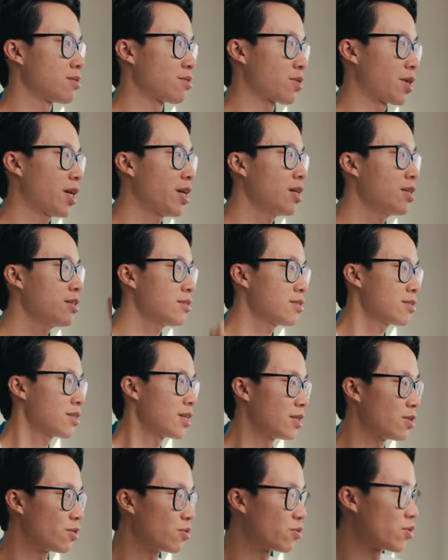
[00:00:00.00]
Okay, and
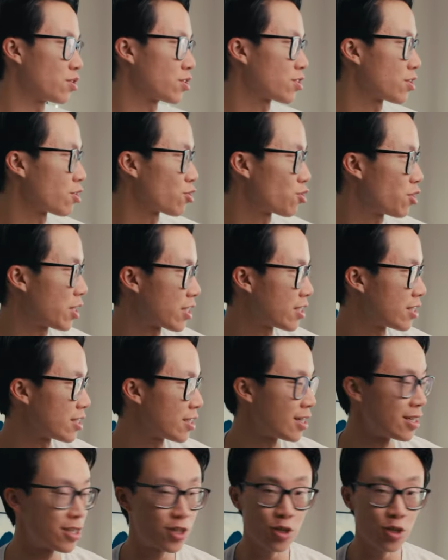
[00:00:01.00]
then we're gonna start tracking again.